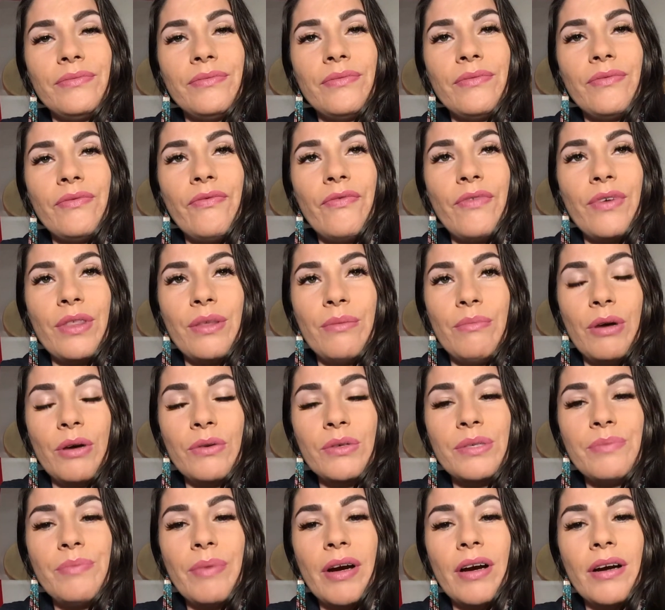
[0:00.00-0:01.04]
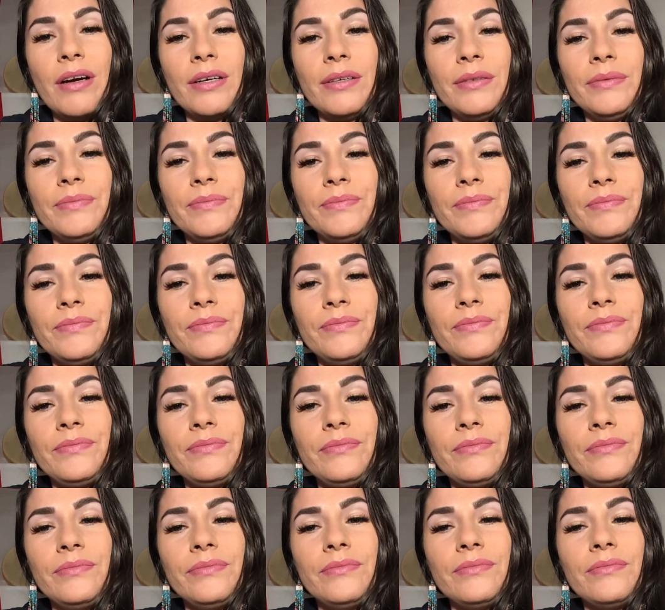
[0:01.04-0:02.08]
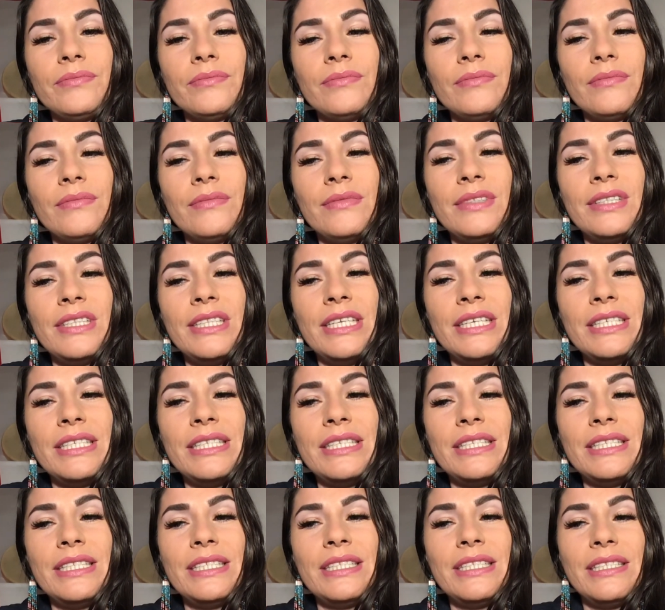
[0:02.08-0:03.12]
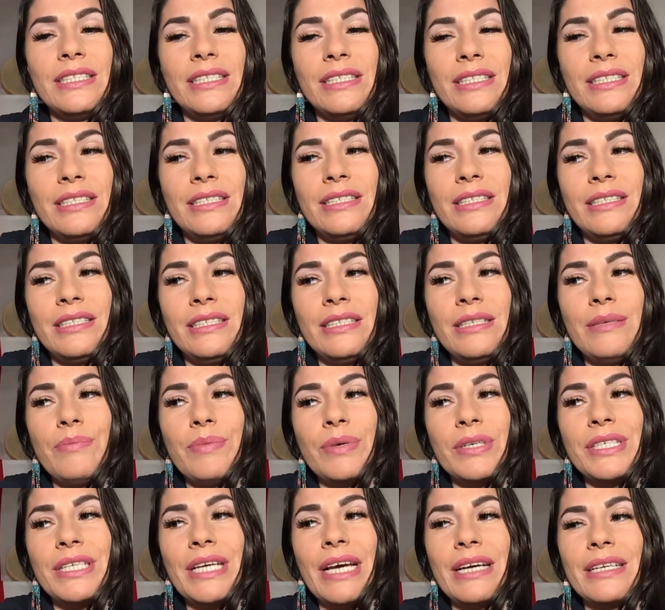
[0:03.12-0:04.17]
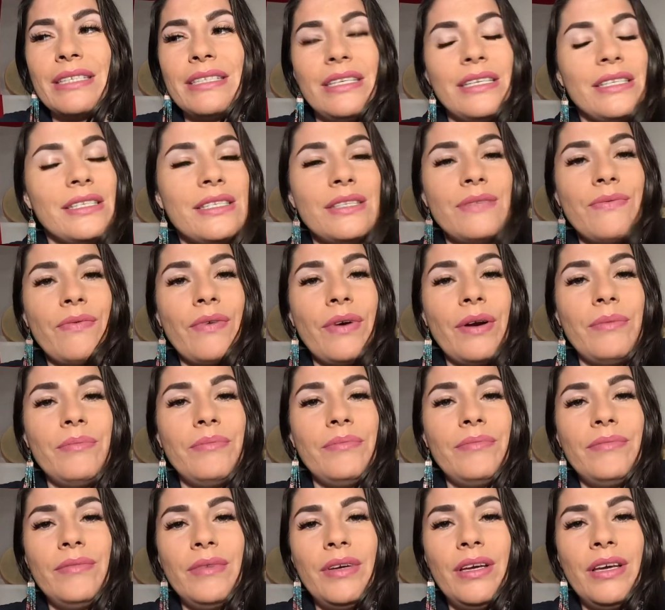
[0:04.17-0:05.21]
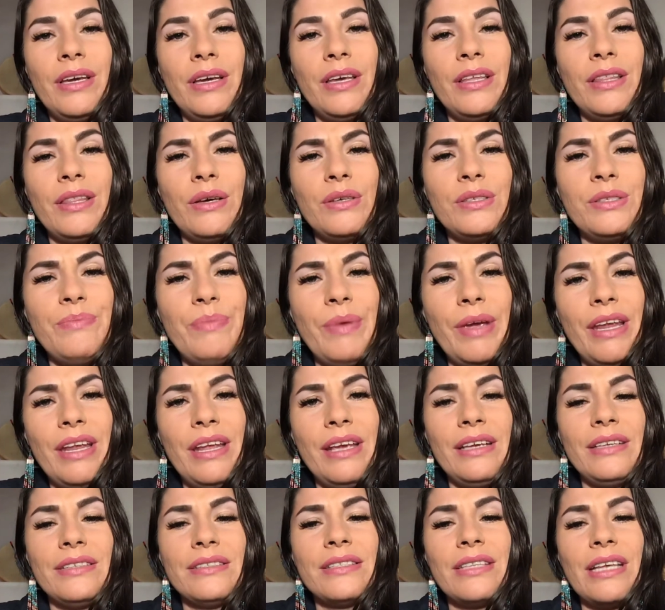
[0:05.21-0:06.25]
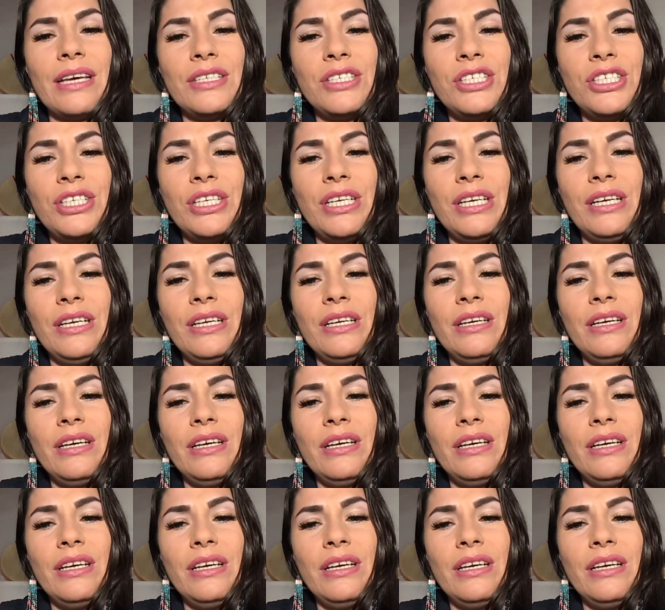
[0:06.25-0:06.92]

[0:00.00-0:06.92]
for the most part, to protect us from those beatings that she